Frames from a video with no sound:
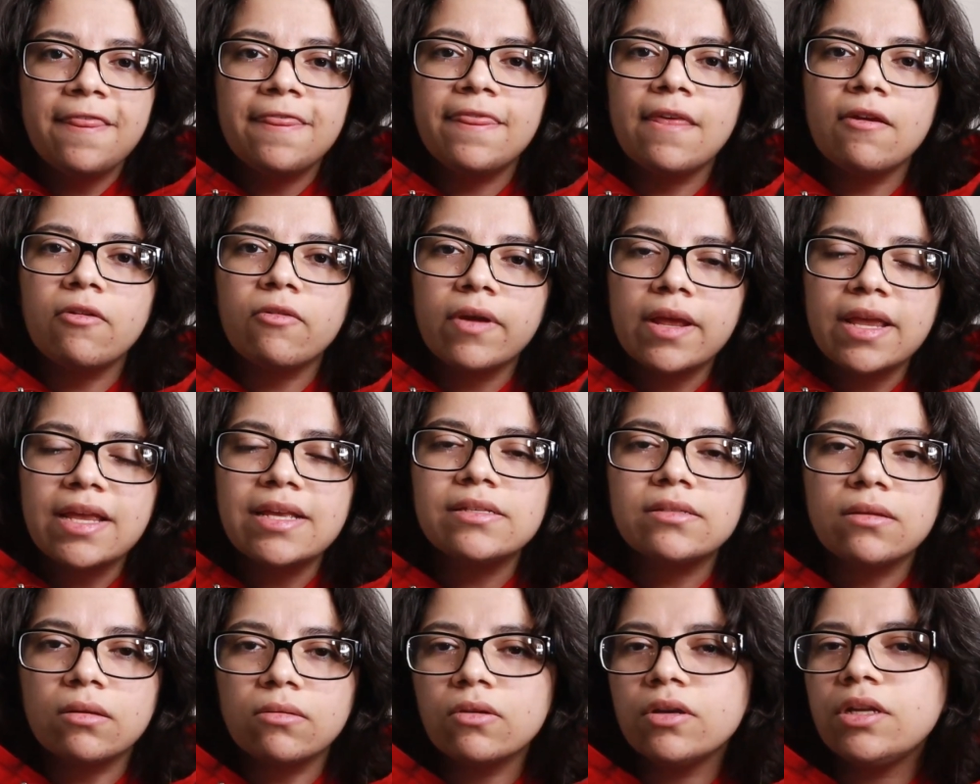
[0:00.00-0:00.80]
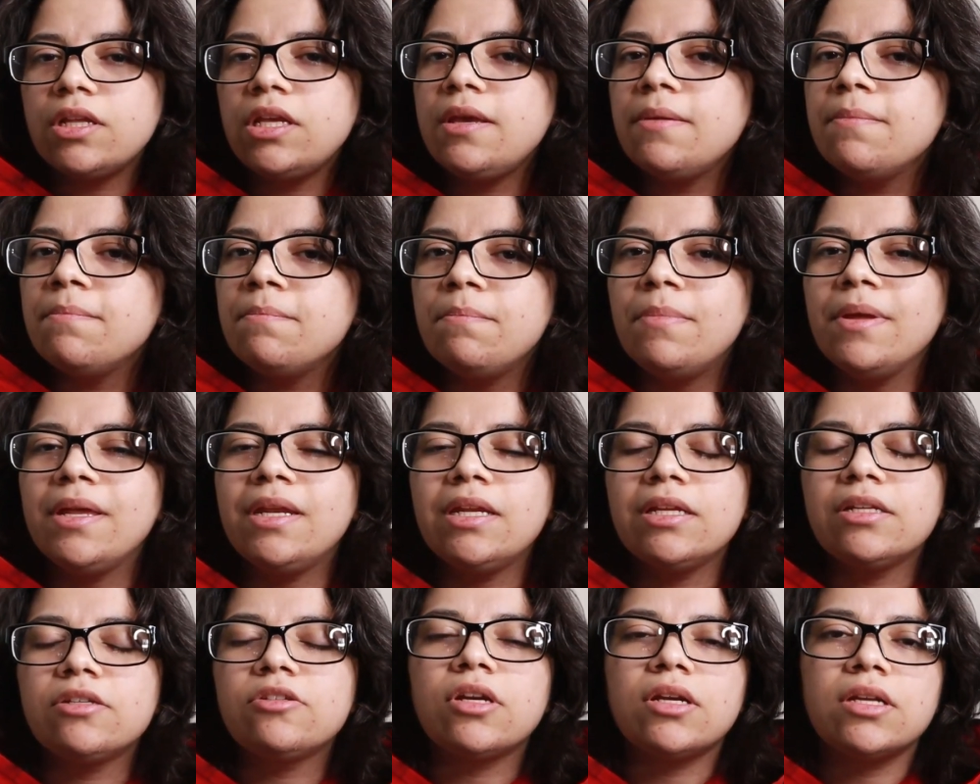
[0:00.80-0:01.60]
There is already
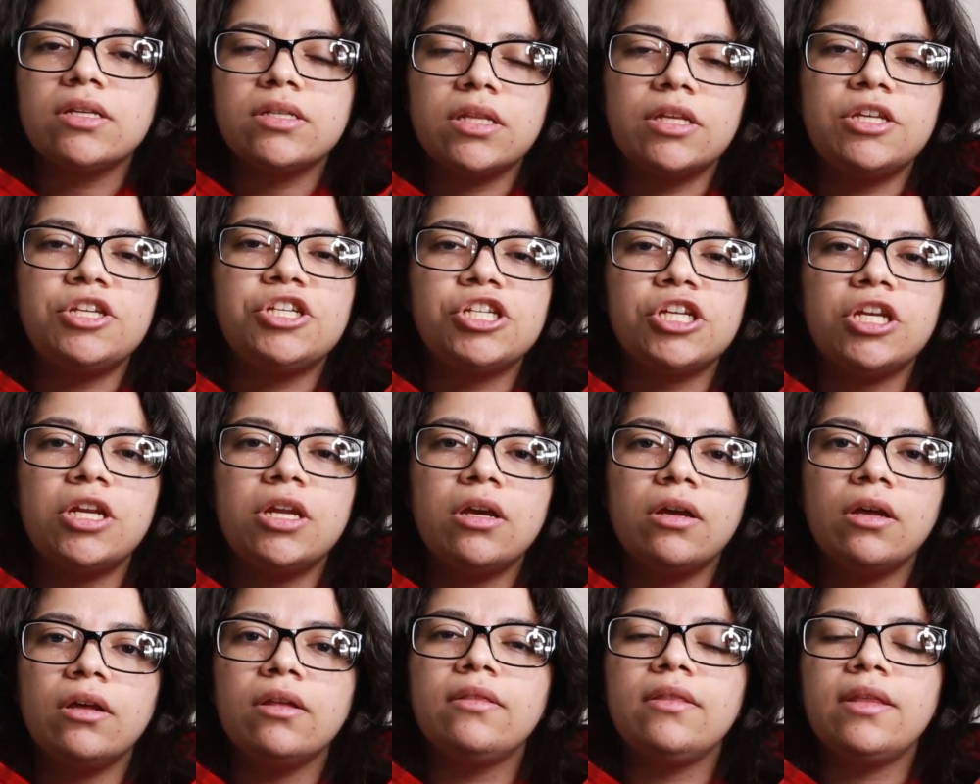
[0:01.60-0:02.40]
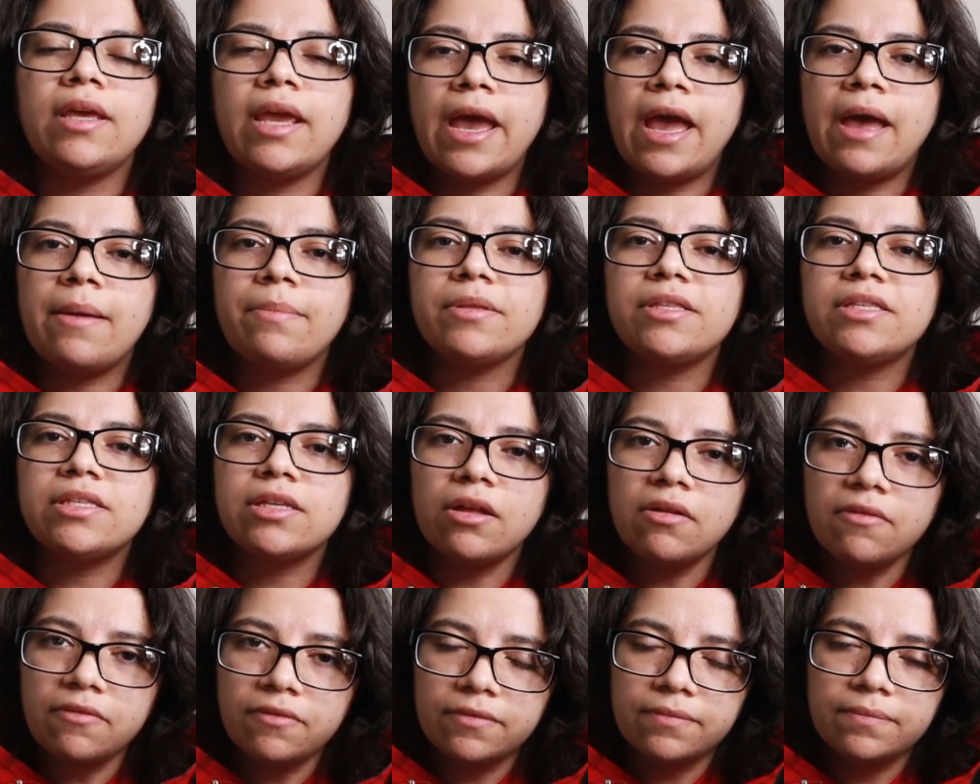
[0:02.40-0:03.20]
embedded translation on the app
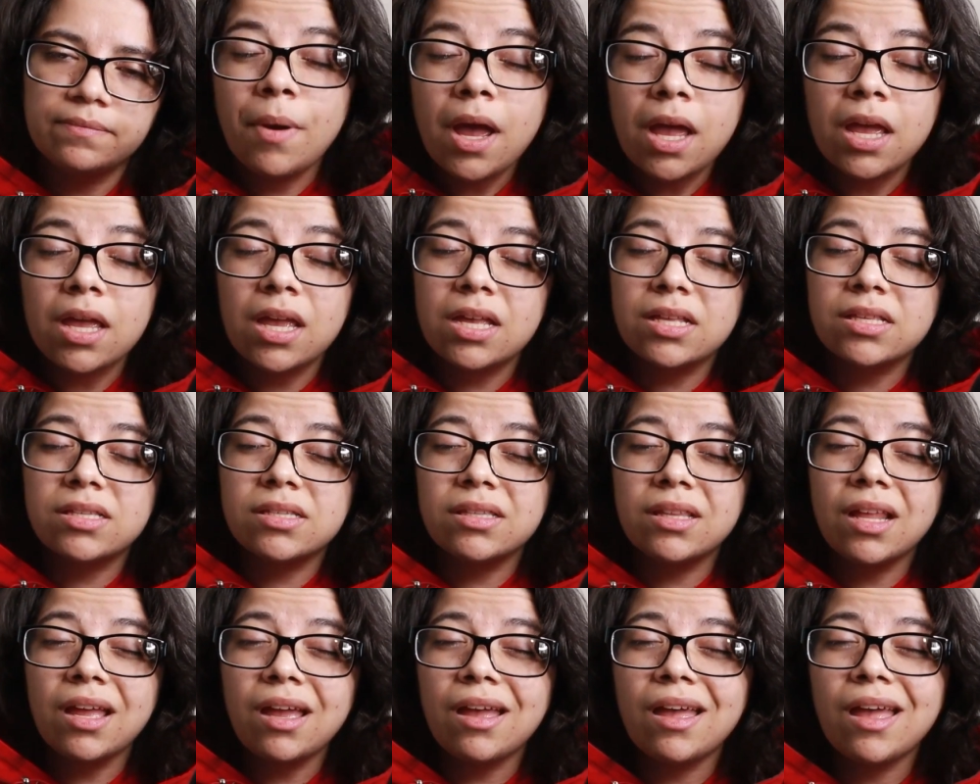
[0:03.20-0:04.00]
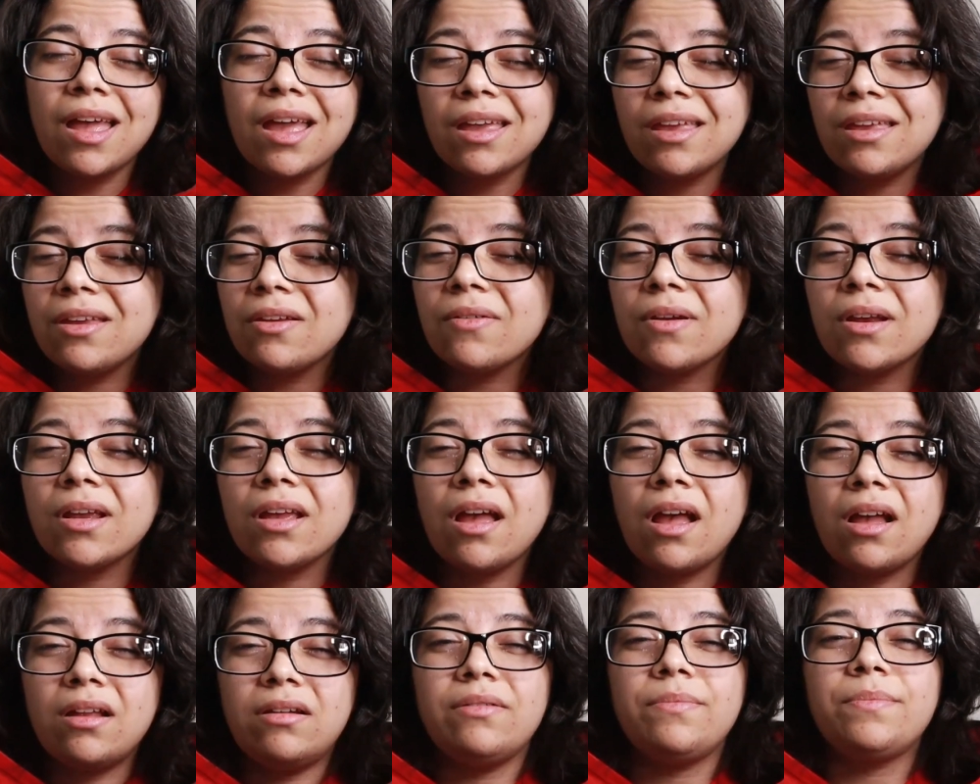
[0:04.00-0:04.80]
itself, but it's not accurate
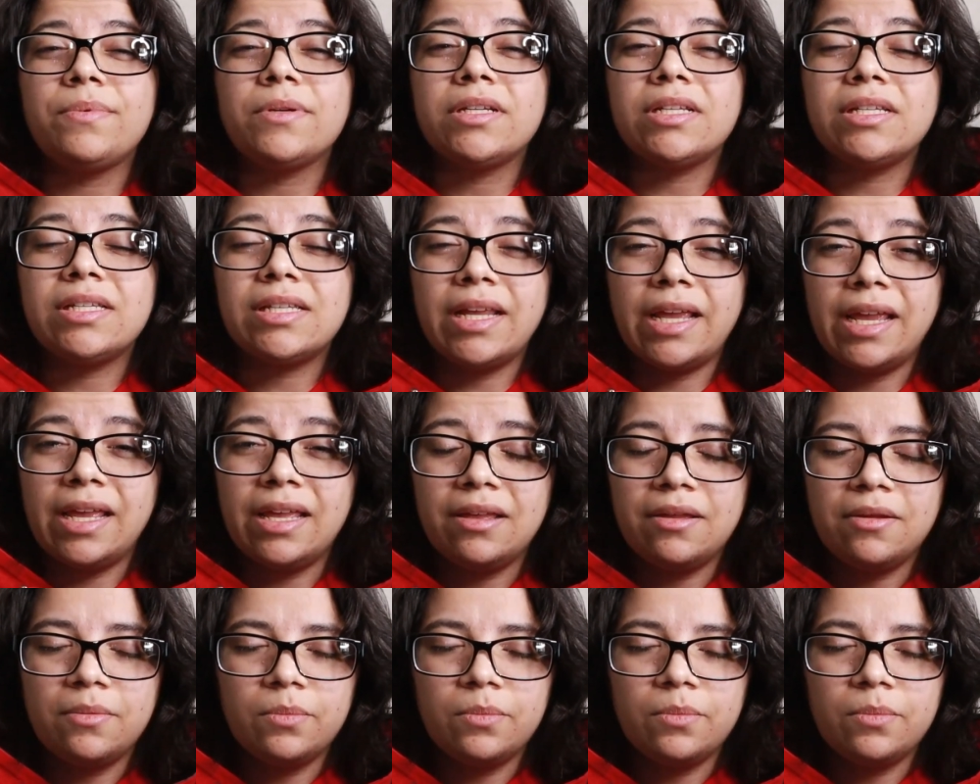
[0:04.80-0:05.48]
100%.